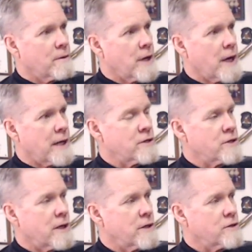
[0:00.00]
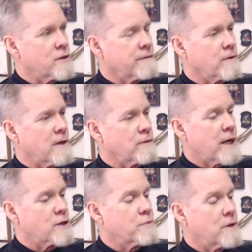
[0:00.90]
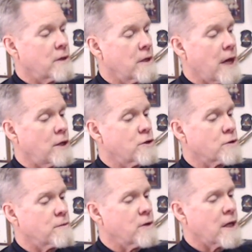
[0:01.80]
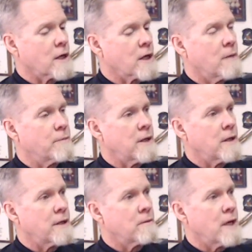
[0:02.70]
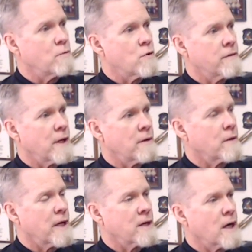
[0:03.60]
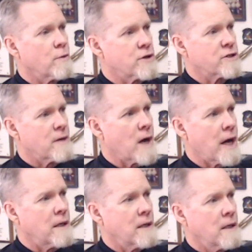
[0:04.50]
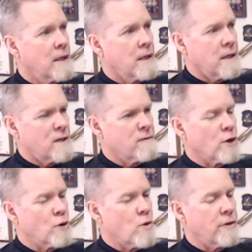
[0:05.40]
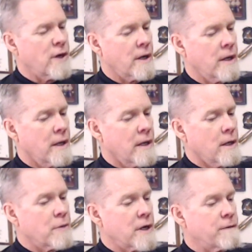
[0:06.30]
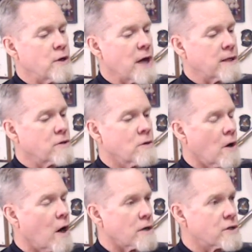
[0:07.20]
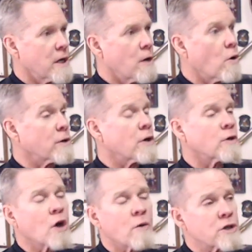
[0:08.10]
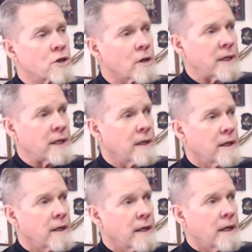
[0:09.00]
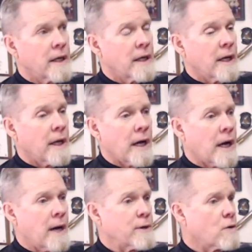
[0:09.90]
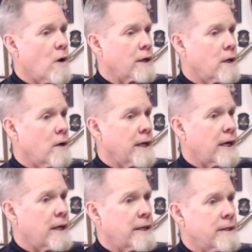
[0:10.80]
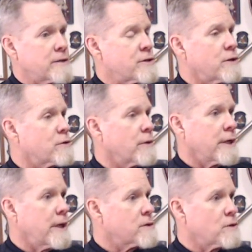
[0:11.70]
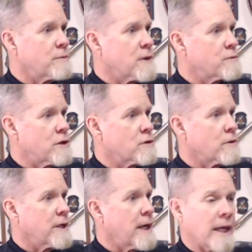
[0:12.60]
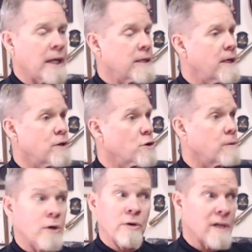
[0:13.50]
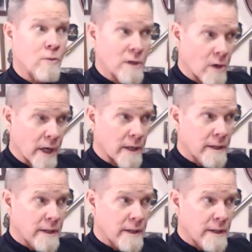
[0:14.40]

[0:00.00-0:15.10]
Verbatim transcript: Yeah, this is it. This is the forever house. But yeah, you get a company and they move it. They come with a semi and it's very well done. But if you got 2 cars or going to Germany, I'm in Quantico. I got this Z28 souped up Z28. I can't take a Germany. You only take 1 car,